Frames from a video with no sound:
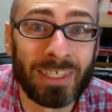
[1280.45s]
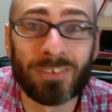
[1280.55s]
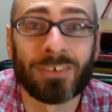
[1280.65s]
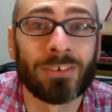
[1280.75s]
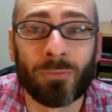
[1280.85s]
And
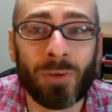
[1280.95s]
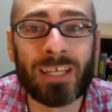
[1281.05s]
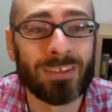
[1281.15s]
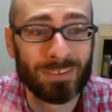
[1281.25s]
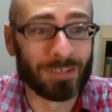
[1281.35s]
these are the
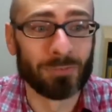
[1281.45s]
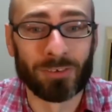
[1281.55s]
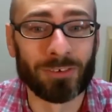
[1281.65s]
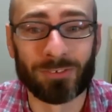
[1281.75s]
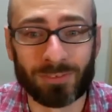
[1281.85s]
ways that
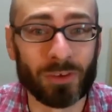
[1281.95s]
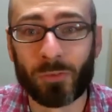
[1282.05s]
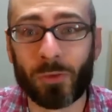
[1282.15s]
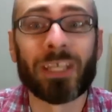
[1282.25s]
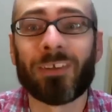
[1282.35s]
we're
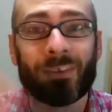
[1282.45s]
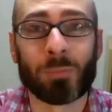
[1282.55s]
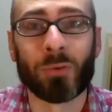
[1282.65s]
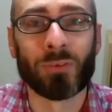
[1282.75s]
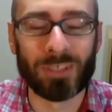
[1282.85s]
going to
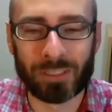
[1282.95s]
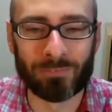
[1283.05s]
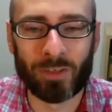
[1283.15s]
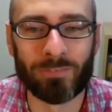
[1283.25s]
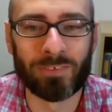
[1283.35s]
supposedly
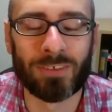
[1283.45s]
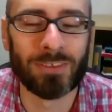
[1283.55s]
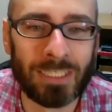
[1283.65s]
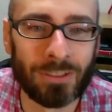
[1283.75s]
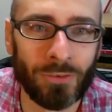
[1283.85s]
evolve
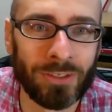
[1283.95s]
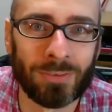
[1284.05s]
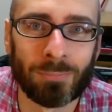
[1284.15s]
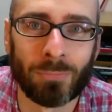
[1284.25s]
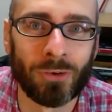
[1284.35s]
into
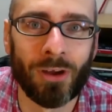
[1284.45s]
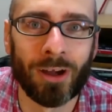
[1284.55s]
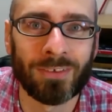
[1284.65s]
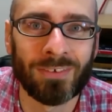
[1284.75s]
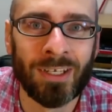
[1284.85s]
Eloys and
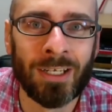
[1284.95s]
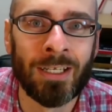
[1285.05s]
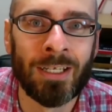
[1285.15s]
Morlocks.